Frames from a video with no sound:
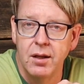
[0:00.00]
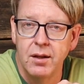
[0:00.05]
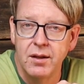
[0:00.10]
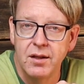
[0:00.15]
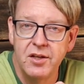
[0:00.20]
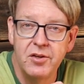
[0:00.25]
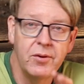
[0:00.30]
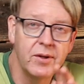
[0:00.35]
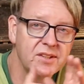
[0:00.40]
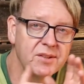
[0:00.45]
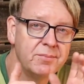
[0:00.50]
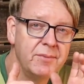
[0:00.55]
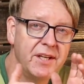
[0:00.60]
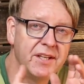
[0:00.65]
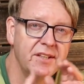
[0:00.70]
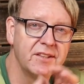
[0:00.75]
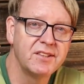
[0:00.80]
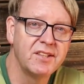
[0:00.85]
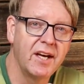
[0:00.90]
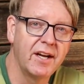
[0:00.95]
The U.S.
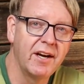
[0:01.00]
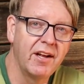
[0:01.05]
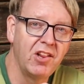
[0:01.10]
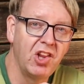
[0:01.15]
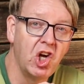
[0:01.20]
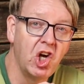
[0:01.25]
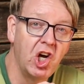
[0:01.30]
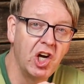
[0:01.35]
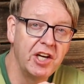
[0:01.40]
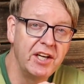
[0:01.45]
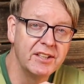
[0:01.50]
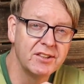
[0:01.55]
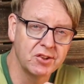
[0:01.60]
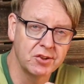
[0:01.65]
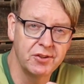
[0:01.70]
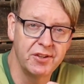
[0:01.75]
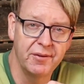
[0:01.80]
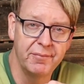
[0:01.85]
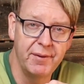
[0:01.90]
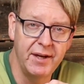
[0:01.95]
Mint has had a long
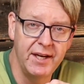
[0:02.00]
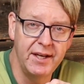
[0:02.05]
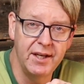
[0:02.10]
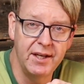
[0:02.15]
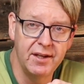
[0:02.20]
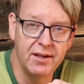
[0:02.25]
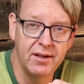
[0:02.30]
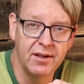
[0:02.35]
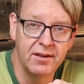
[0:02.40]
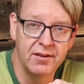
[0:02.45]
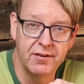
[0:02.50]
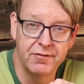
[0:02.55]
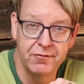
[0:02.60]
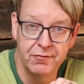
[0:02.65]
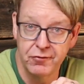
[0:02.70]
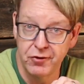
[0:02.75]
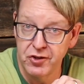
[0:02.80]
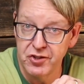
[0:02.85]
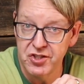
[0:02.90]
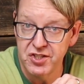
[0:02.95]
history of making the
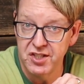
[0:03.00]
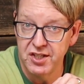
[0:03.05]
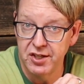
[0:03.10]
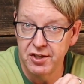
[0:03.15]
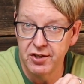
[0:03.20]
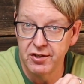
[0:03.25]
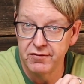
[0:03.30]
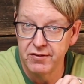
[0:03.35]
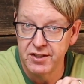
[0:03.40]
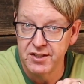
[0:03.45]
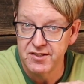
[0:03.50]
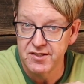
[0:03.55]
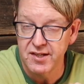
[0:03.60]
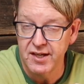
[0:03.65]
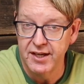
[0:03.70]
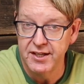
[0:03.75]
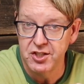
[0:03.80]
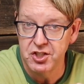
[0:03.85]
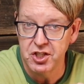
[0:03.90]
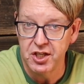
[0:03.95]
first year of a
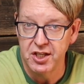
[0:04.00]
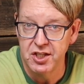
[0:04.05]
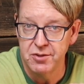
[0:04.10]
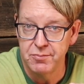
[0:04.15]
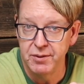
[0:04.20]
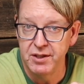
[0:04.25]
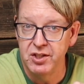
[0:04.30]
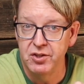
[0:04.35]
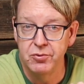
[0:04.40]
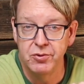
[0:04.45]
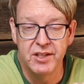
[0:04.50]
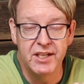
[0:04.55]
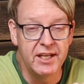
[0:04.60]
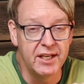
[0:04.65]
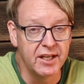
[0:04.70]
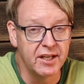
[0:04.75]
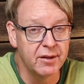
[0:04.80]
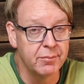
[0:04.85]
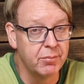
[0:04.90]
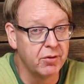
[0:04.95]
design change be
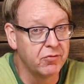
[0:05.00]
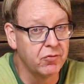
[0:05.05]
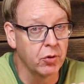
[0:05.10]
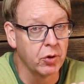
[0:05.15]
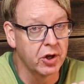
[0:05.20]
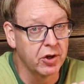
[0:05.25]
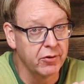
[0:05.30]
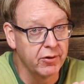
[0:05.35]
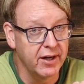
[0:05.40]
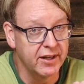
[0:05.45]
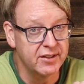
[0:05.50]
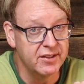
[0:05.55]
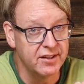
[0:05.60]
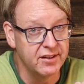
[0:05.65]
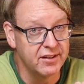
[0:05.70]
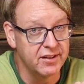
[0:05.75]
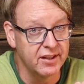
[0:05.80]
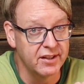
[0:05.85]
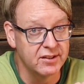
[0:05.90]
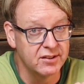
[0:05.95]
unique before
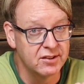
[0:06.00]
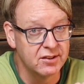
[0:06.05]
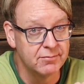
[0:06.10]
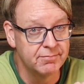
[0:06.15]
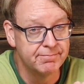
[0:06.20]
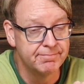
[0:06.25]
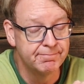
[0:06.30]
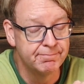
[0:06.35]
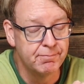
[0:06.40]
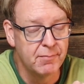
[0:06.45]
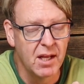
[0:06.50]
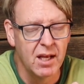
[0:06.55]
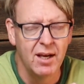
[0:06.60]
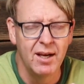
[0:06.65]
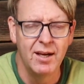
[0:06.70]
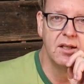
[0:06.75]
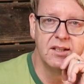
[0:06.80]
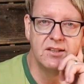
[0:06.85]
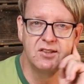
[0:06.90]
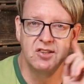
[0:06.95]
correcting things.
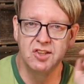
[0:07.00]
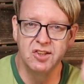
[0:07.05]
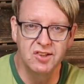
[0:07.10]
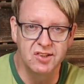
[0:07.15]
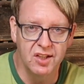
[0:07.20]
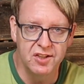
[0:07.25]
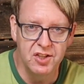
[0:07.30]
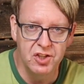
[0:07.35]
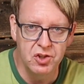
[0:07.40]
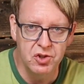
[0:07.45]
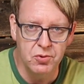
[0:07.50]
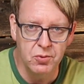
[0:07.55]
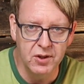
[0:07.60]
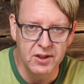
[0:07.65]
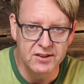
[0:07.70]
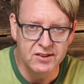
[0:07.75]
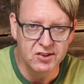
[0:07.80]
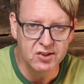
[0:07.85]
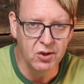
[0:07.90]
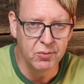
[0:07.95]
It's just unusual
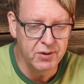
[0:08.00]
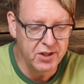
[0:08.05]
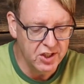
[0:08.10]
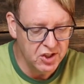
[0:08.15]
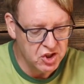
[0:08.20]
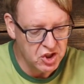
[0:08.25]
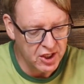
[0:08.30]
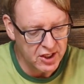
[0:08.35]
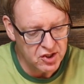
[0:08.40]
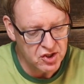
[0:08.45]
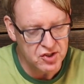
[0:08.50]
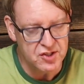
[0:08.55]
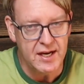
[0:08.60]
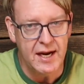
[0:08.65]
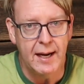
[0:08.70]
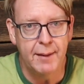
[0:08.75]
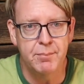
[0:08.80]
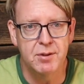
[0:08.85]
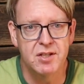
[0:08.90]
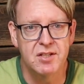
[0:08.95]
that so many changes
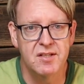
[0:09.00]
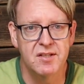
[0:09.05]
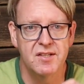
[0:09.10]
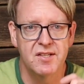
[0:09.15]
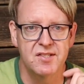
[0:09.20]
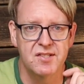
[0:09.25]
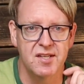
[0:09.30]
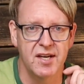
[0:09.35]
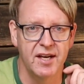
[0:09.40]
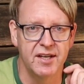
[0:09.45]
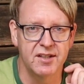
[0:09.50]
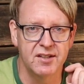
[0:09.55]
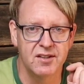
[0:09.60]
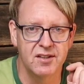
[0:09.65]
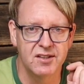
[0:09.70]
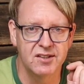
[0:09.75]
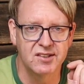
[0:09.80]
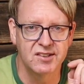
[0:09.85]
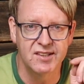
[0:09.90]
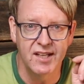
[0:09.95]
happened to the cent in
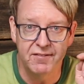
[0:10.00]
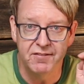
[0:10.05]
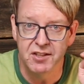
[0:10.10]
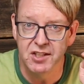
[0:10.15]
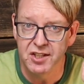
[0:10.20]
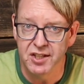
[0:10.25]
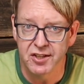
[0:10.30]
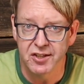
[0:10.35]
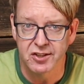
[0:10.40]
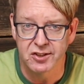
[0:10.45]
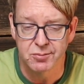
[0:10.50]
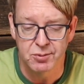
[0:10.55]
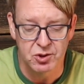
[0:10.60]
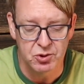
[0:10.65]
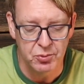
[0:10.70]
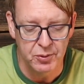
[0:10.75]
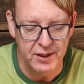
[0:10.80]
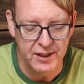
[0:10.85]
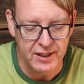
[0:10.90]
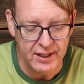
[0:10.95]
the 7 years
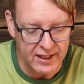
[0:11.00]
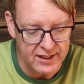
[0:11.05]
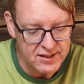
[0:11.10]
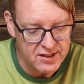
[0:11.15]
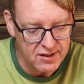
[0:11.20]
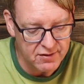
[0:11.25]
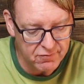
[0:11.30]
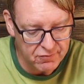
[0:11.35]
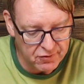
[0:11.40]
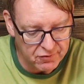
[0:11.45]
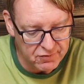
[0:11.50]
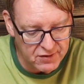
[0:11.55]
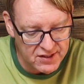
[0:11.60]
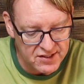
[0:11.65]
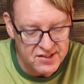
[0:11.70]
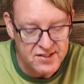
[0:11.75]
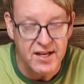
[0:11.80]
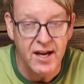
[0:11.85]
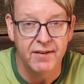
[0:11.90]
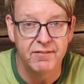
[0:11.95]
between
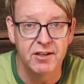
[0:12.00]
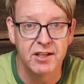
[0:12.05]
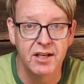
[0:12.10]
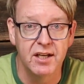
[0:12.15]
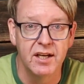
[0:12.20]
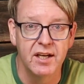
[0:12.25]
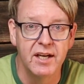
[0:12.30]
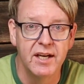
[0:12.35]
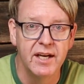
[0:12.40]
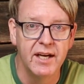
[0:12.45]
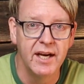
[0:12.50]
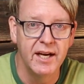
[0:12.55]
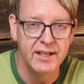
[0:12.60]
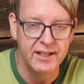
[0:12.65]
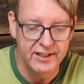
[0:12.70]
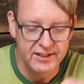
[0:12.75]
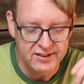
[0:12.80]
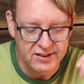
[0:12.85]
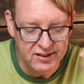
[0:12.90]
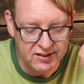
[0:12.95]
1857 and
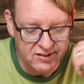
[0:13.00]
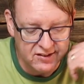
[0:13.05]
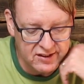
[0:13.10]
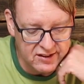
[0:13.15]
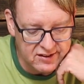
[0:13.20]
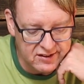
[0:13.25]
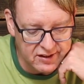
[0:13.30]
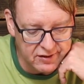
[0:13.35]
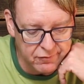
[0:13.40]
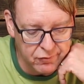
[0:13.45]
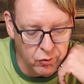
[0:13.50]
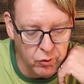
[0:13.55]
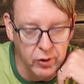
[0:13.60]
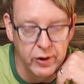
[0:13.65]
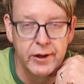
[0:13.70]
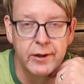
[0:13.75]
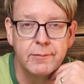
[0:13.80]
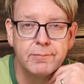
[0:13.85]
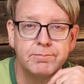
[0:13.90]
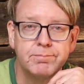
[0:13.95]
1864.